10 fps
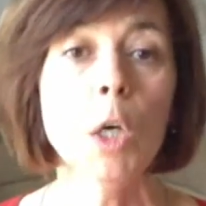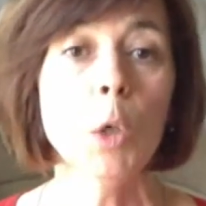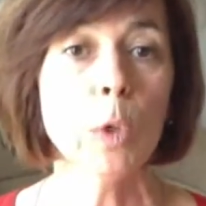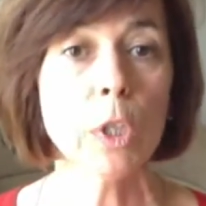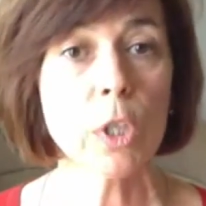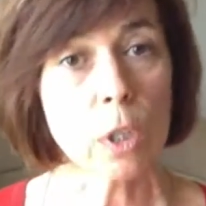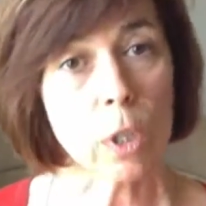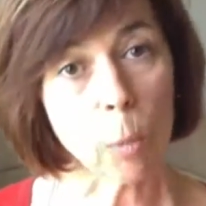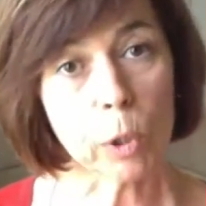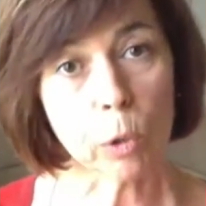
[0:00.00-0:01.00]
which is
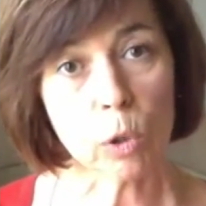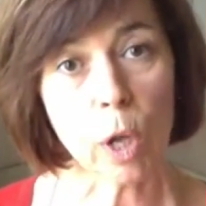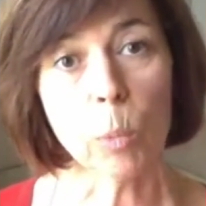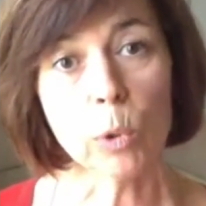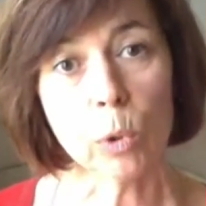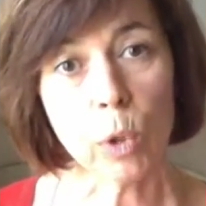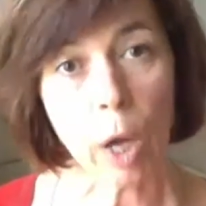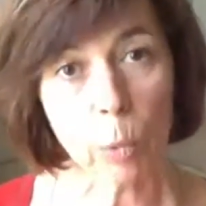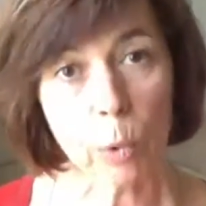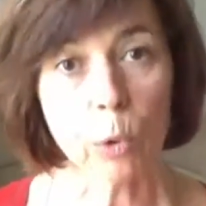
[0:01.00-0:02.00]

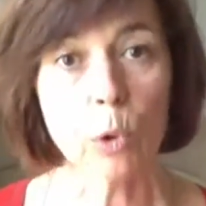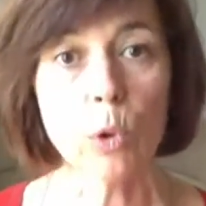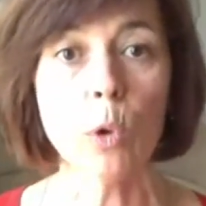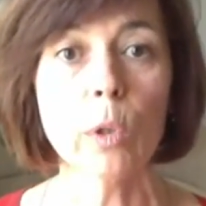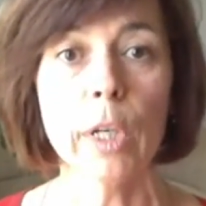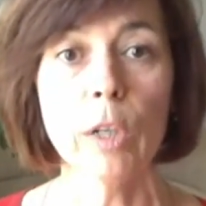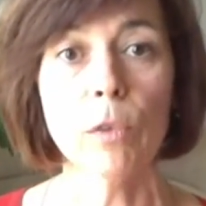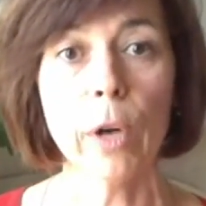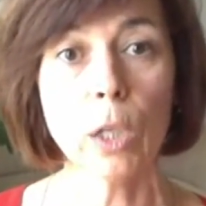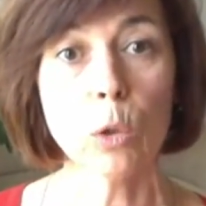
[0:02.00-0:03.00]

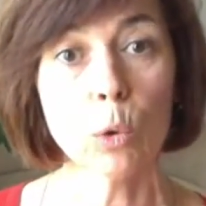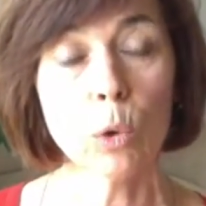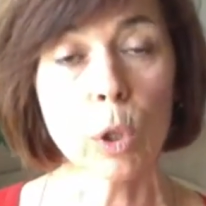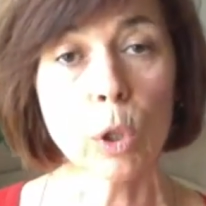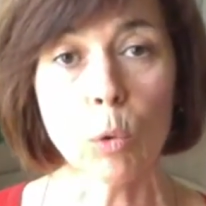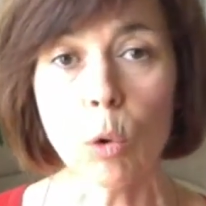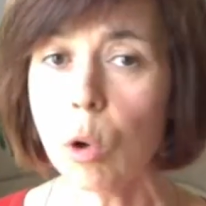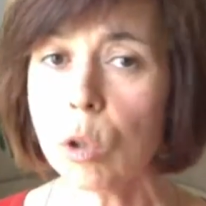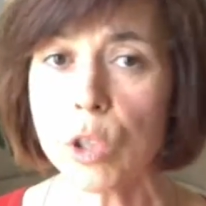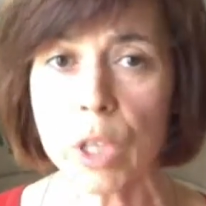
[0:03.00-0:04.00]
www.liveright.eu,
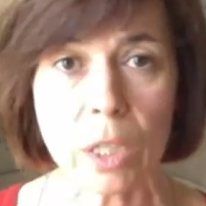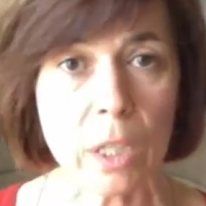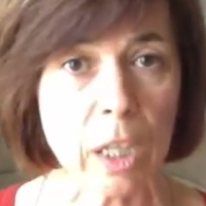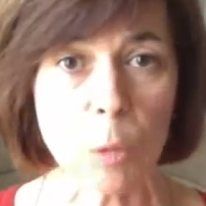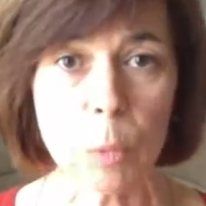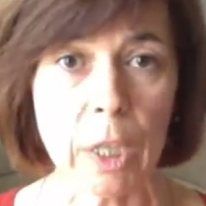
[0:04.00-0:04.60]
or just send me